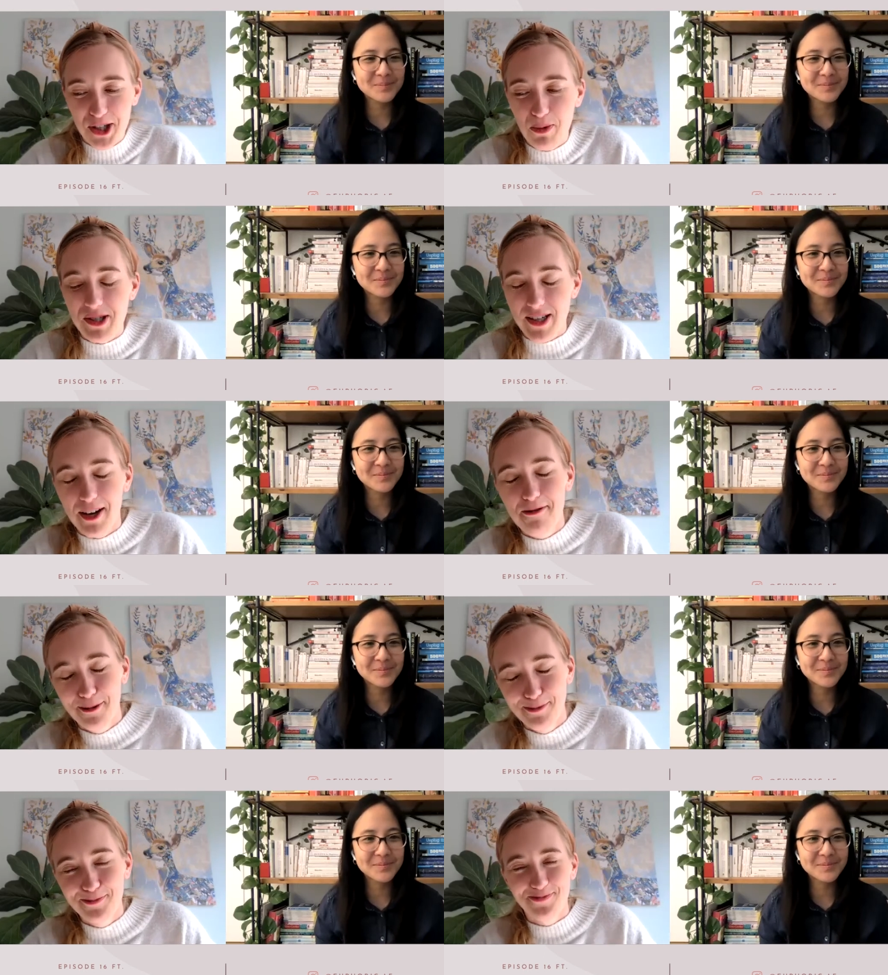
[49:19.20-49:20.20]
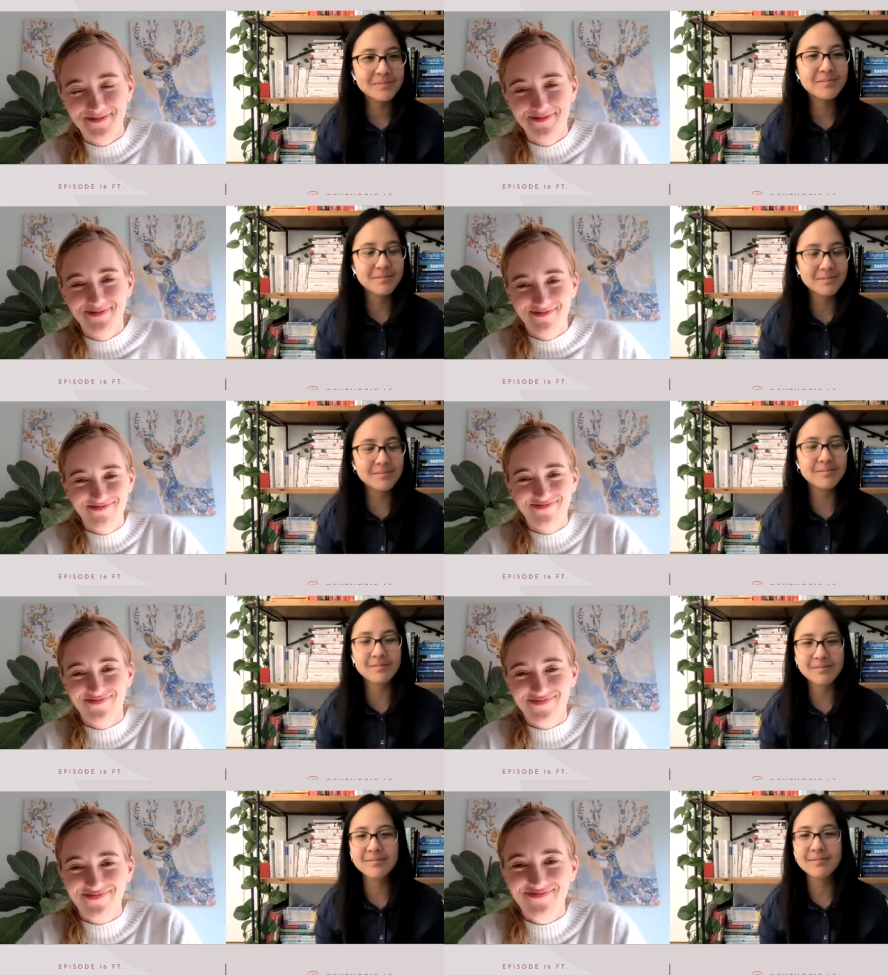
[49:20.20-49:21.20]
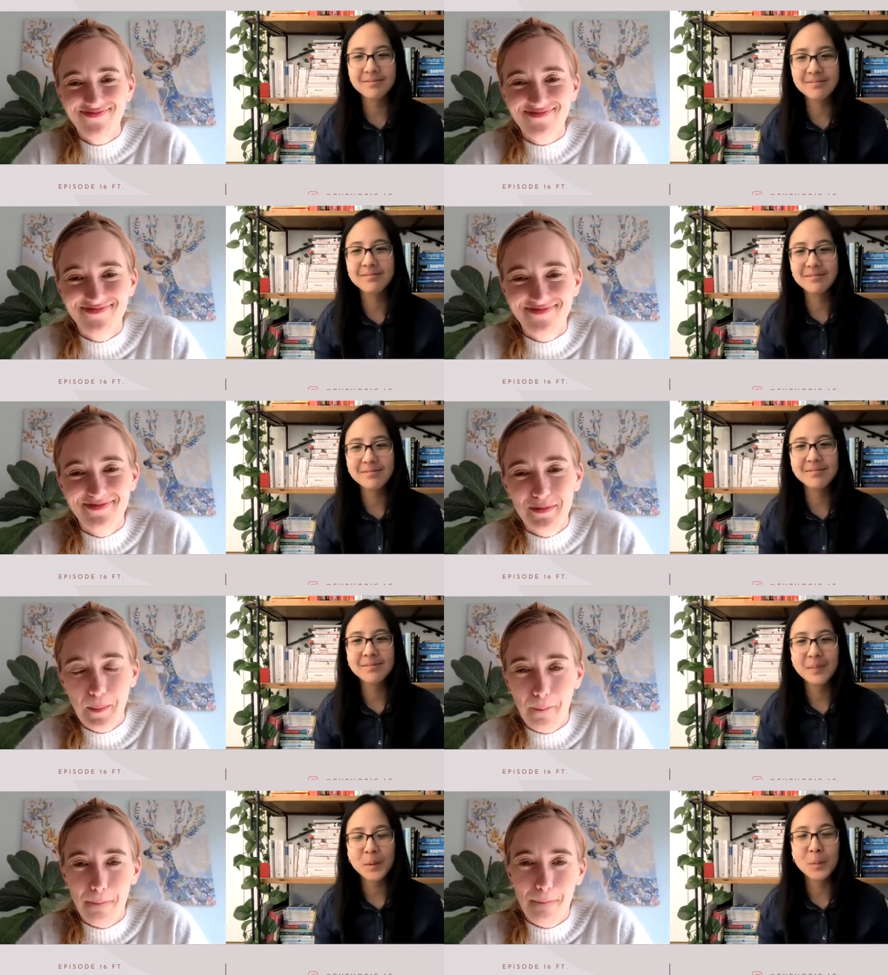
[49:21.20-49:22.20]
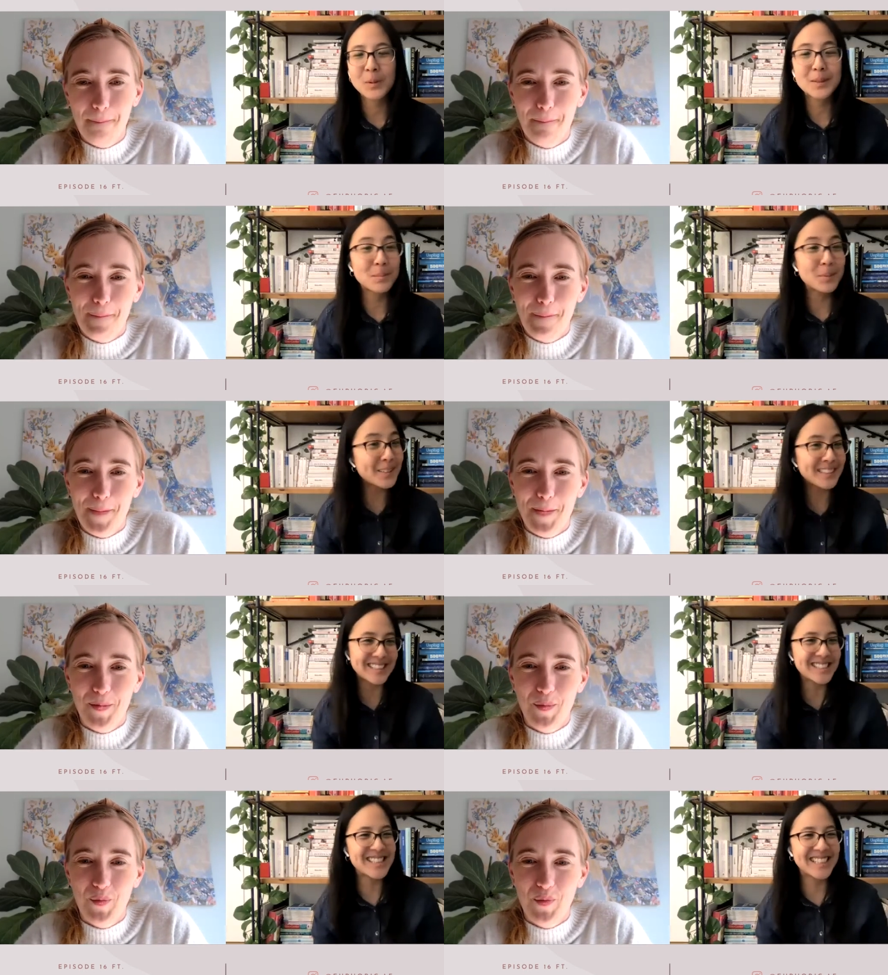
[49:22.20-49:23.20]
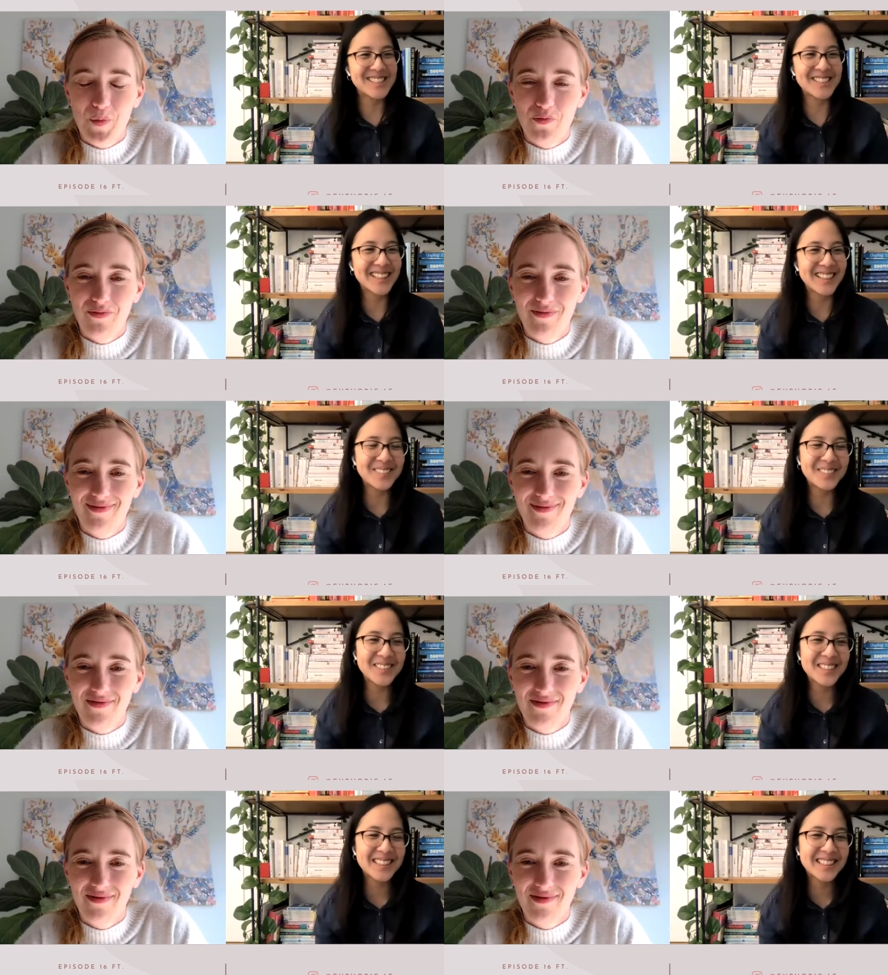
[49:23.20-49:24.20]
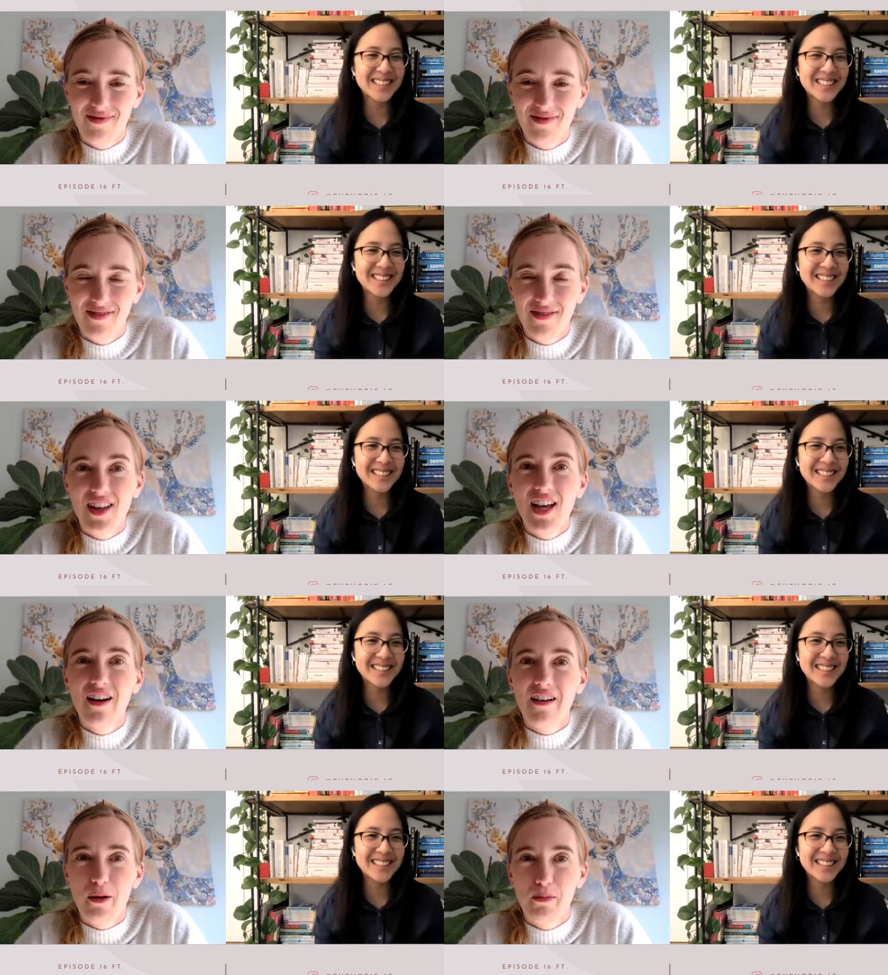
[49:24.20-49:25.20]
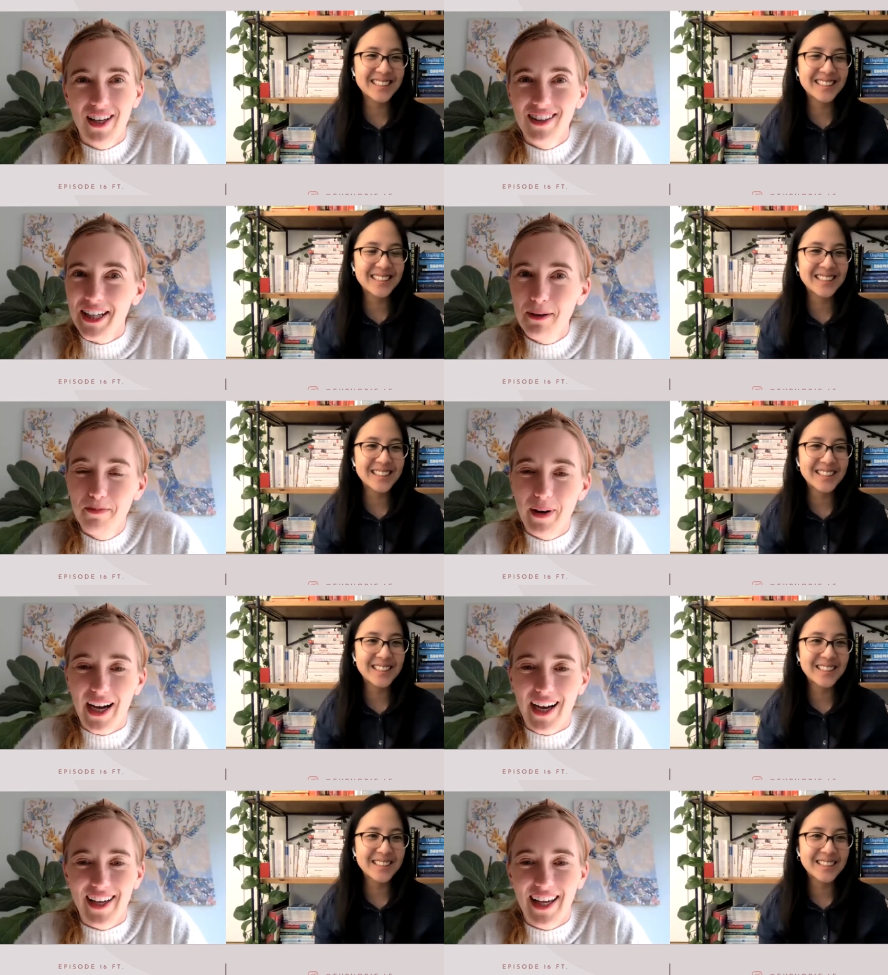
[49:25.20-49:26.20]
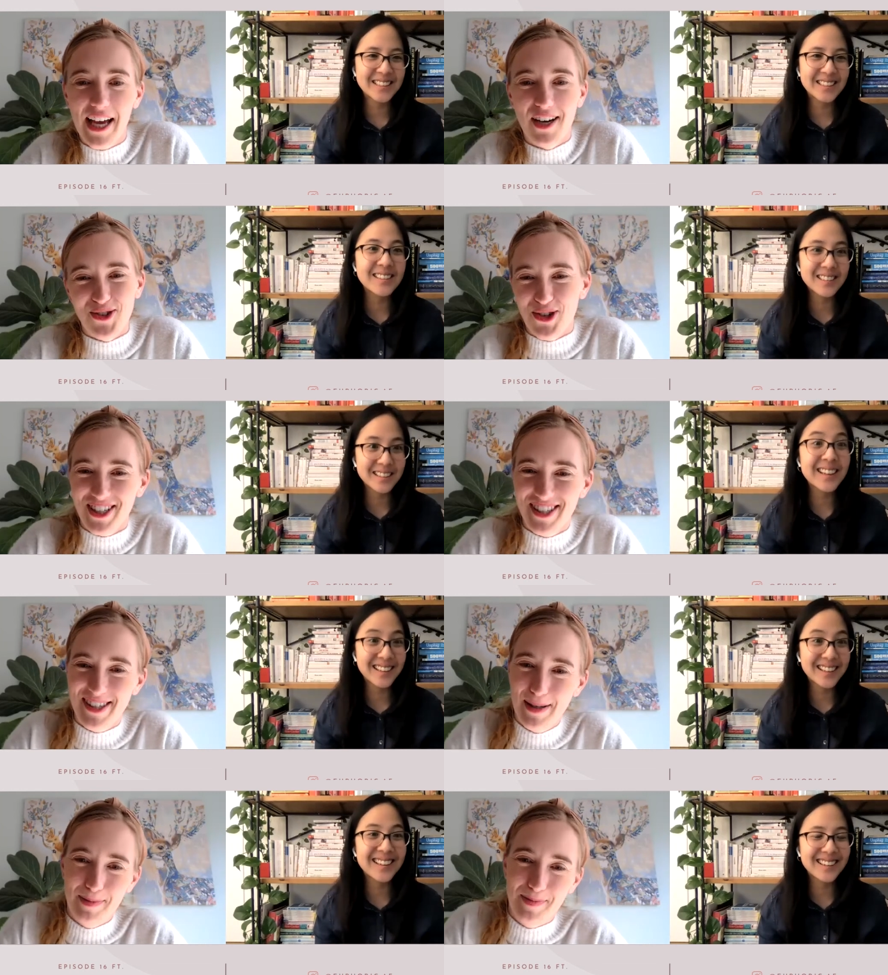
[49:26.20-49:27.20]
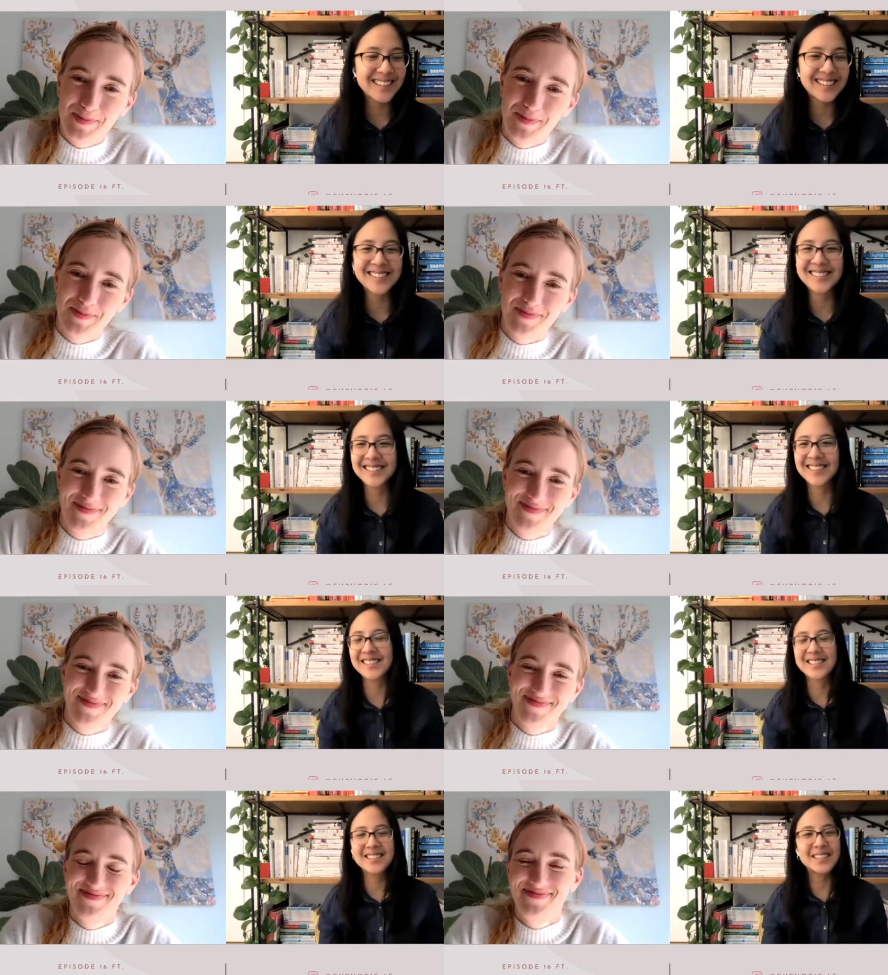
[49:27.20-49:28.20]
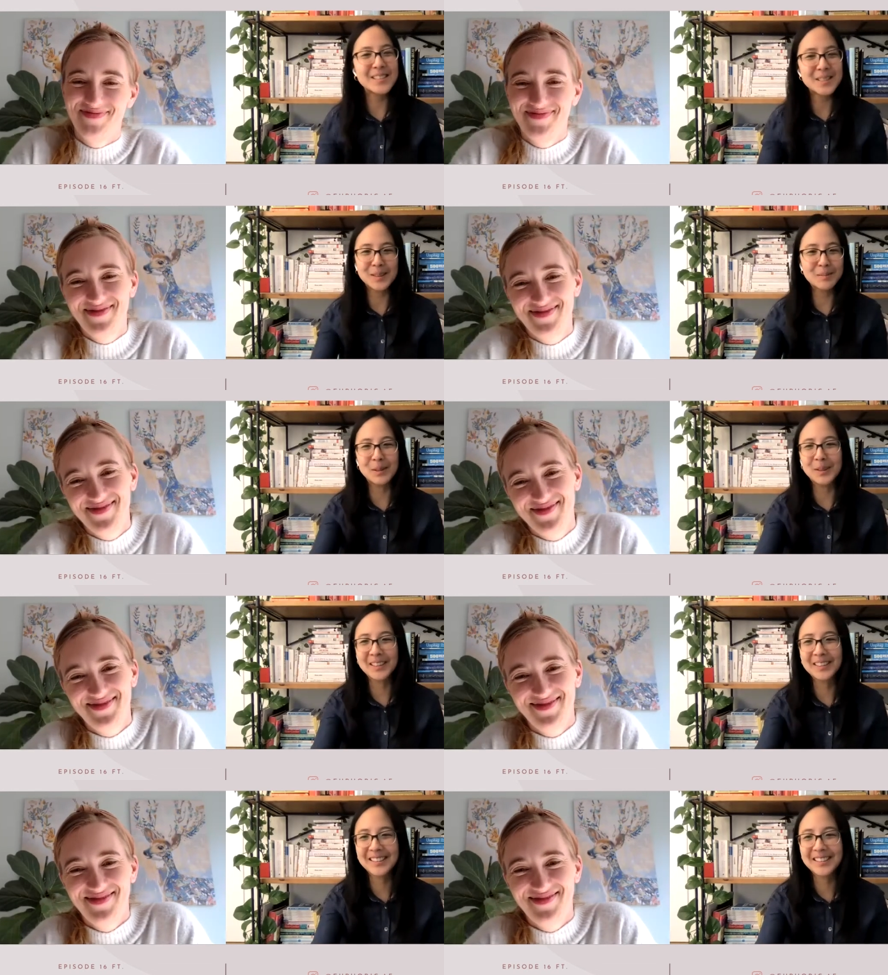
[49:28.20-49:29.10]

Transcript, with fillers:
Speaker 1: someone's life. Hmm. What's the book that changed your life?
Speaker 2: The Big Leap by Gay Hendricks. Oh gosh, it's such a good book.